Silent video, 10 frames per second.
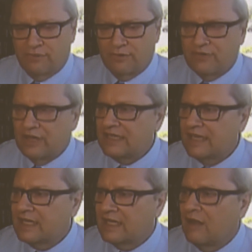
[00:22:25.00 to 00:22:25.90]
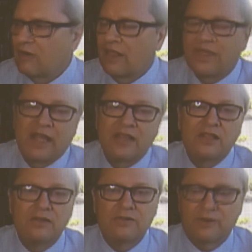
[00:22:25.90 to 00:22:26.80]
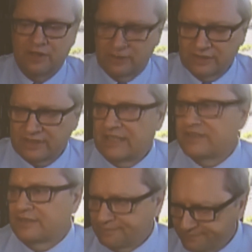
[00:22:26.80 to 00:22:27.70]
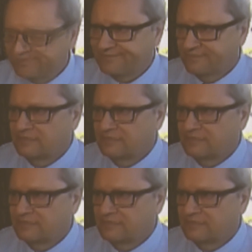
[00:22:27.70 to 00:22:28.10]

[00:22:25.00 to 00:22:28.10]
for funding, and I want to thank you for your attention.